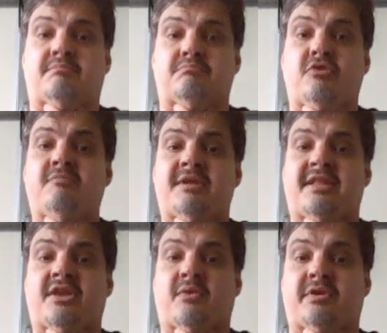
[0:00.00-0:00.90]
movement
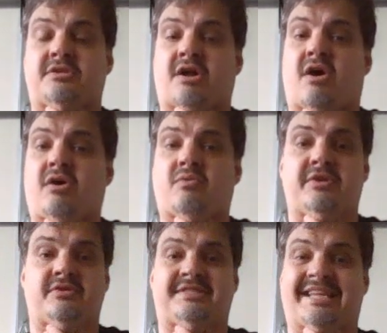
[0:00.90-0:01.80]
in there when you talk, when
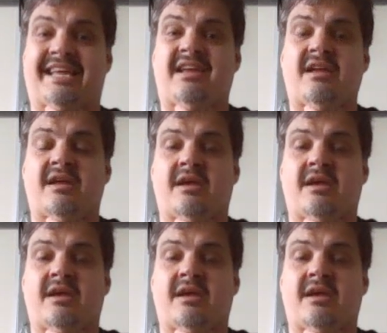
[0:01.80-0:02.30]
you sing.